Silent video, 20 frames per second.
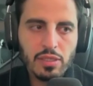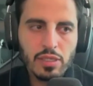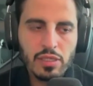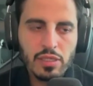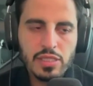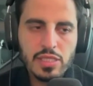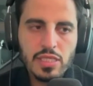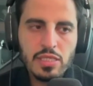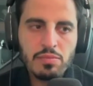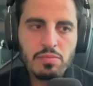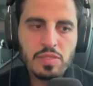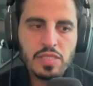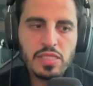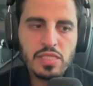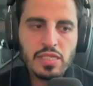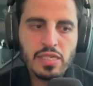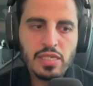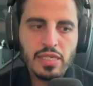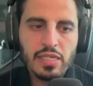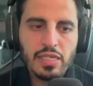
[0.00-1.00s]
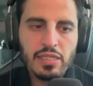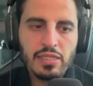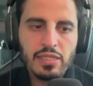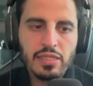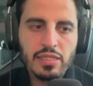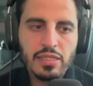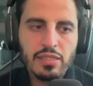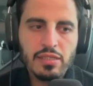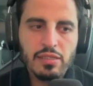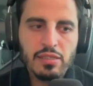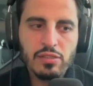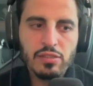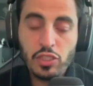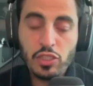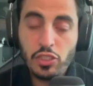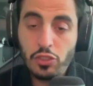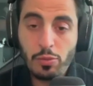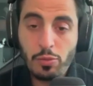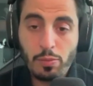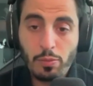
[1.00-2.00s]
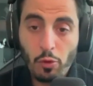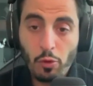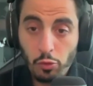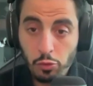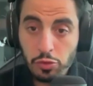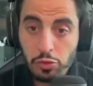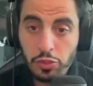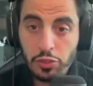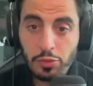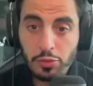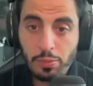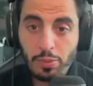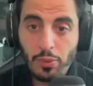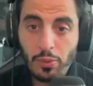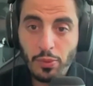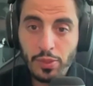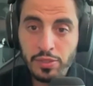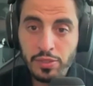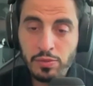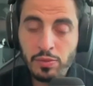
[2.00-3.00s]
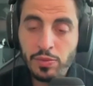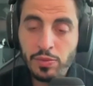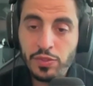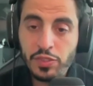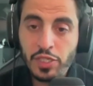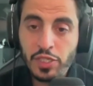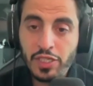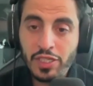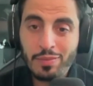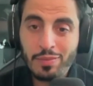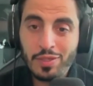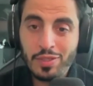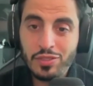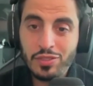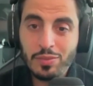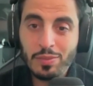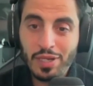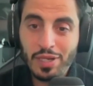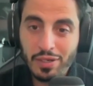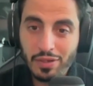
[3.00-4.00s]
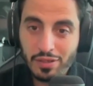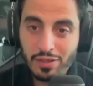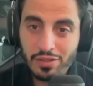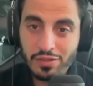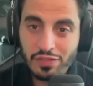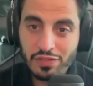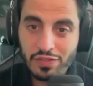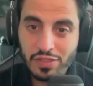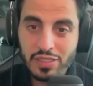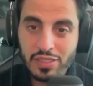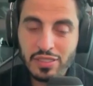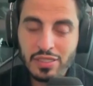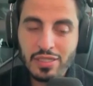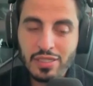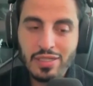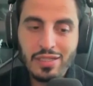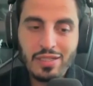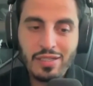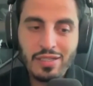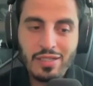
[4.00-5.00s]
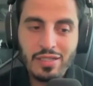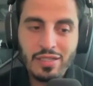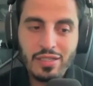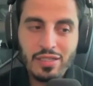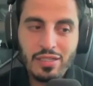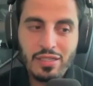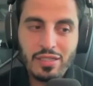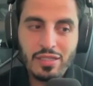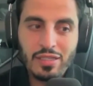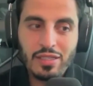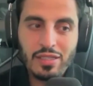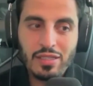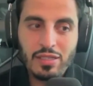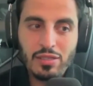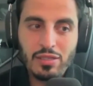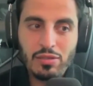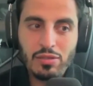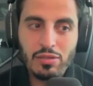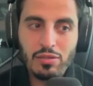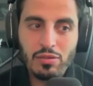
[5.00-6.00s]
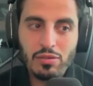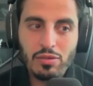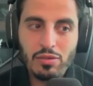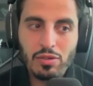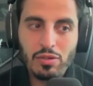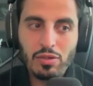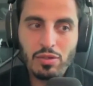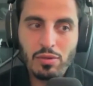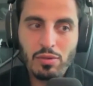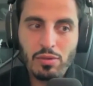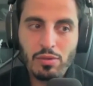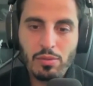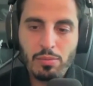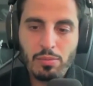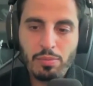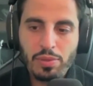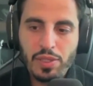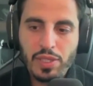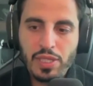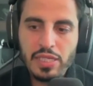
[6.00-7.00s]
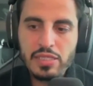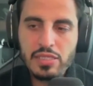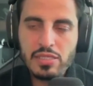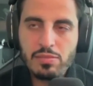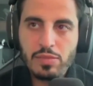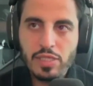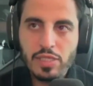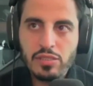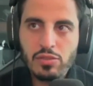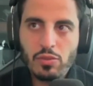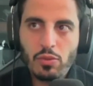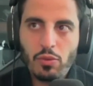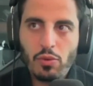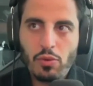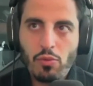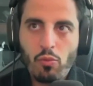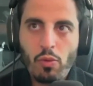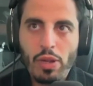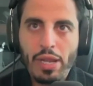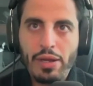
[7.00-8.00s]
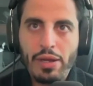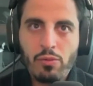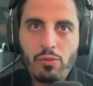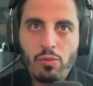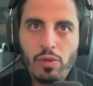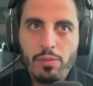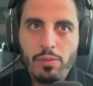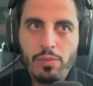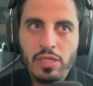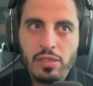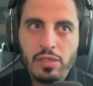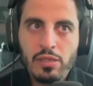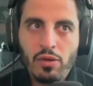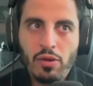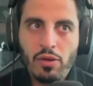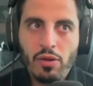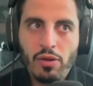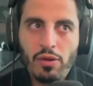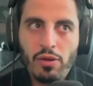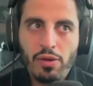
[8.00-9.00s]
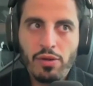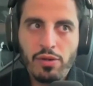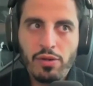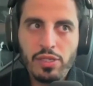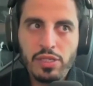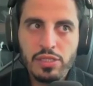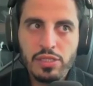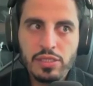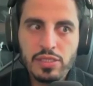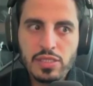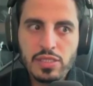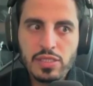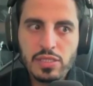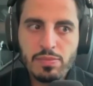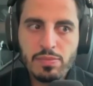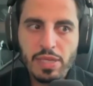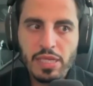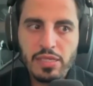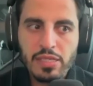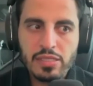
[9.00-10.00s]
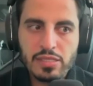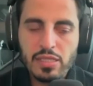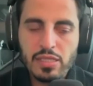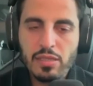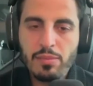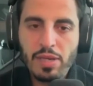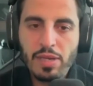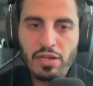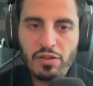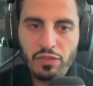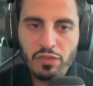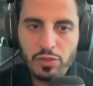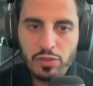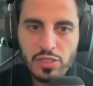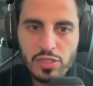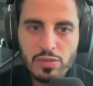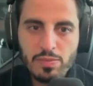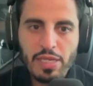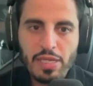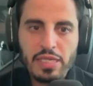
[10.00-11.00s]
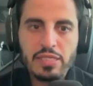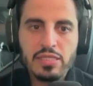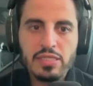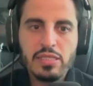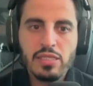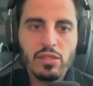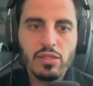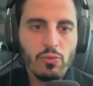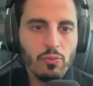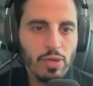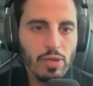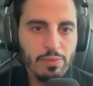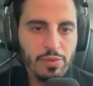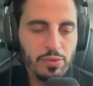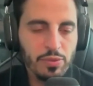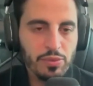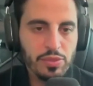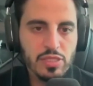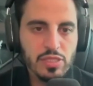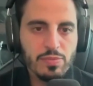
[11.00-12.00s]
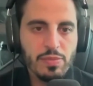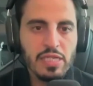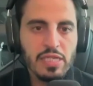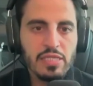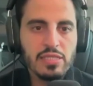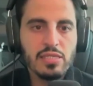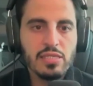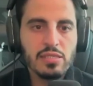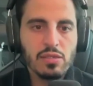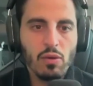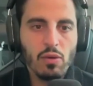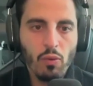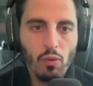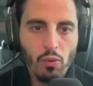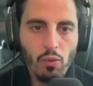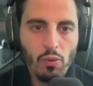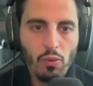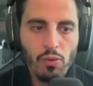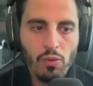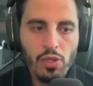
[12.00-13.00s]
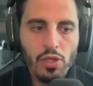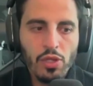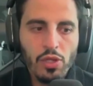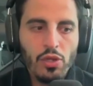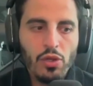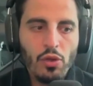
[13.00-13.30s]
it seems like to your earlier point when we were talking about your biography, the placement or where women are in the space, in the metaverse space, in the Web3 space as a whole,